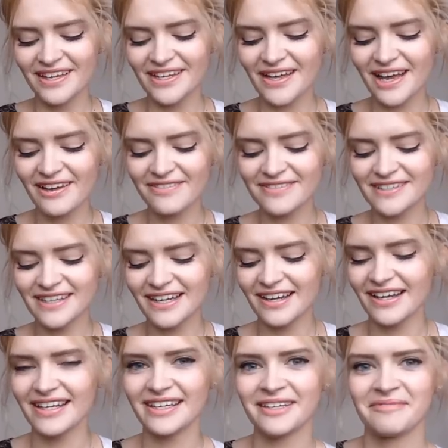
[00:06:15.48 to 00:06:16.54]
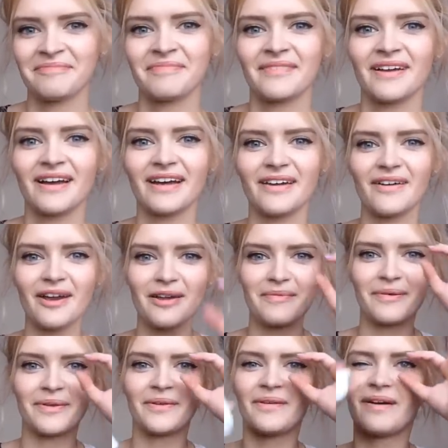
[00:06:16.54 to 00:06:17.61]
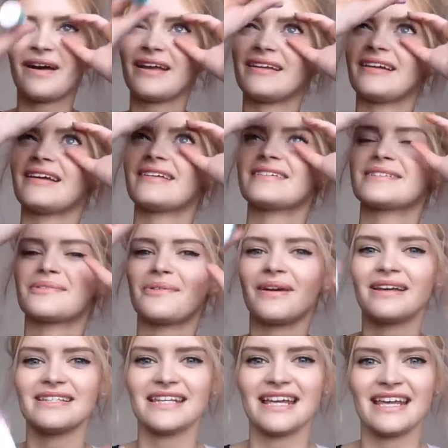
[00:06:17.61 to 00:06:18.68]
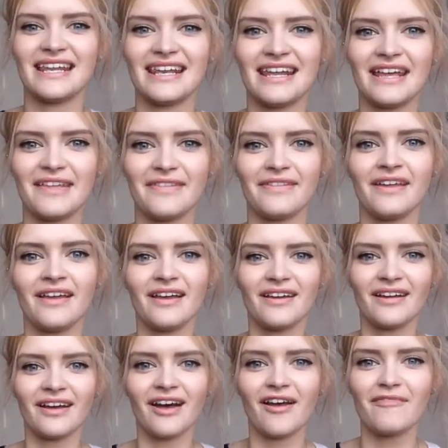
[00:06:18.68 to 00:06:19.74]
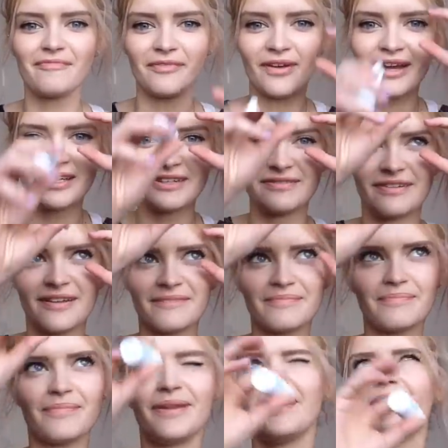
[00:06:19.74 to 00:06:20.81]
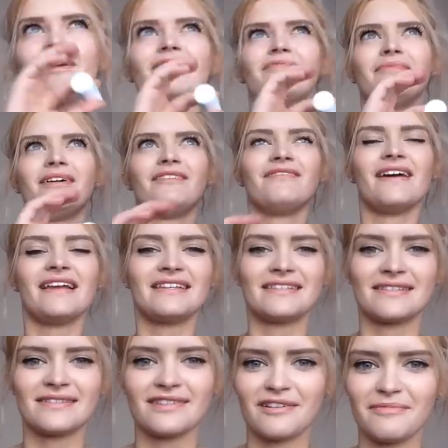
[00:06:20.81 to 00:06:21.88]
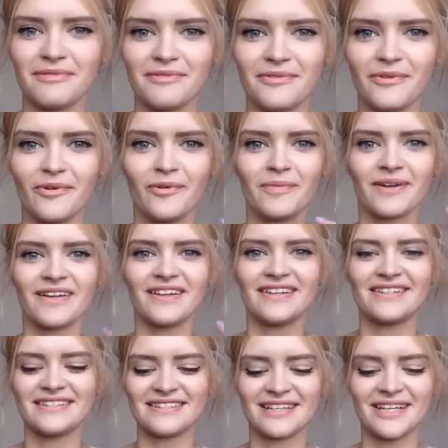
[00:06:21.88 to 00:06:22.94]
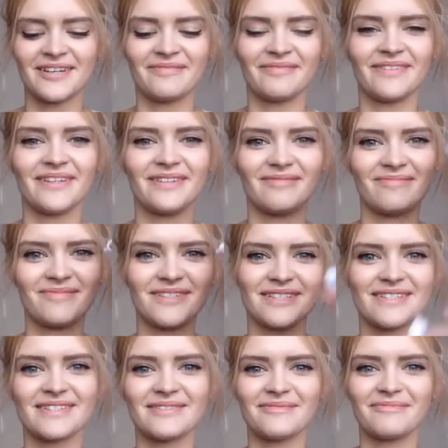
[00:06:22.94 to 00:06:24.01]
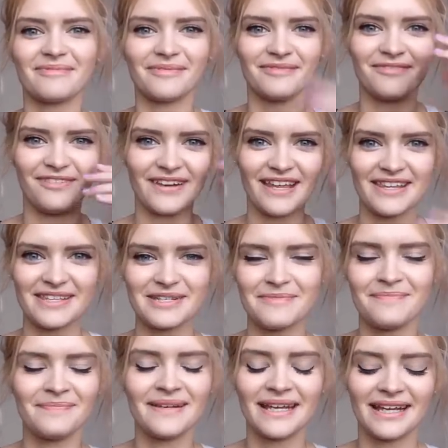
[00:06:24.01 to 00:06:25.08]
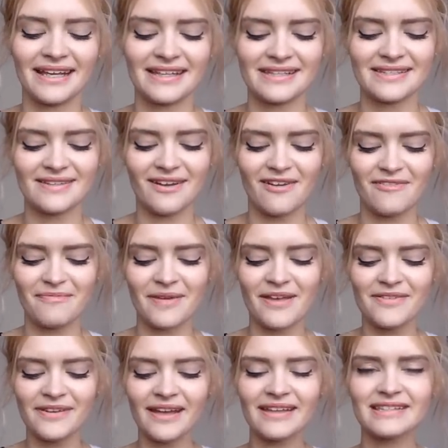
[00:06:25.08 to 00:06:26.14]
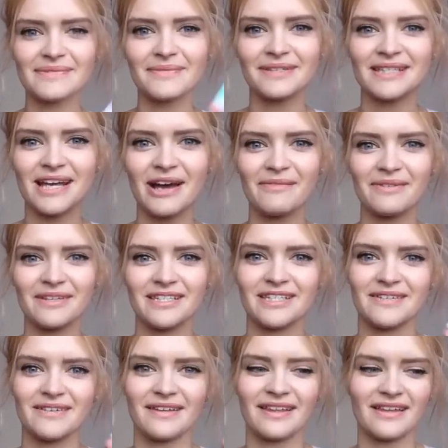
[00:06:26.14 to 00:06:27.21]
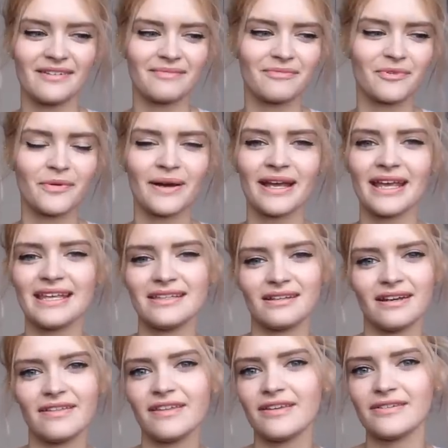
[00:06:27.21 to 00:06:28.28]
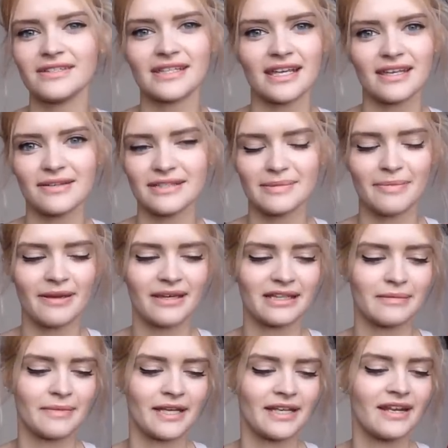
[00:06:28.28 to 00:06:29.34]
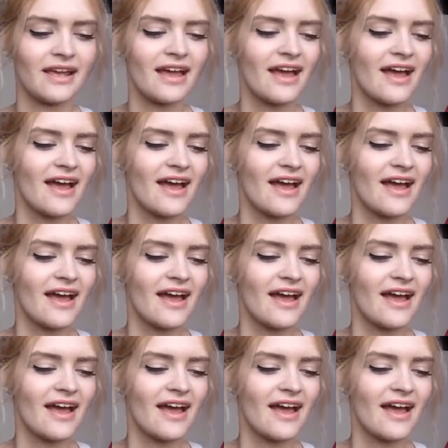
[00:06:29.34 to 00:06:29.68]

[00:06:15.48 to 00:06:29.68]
you have to like kind of open your eye and like squirt it in, and I've kind of like put it over my face and stuff before because you just flinch and blink and stuff. But if you get someone to help you do it, they're quite easy, and I think you just get used to putting them in.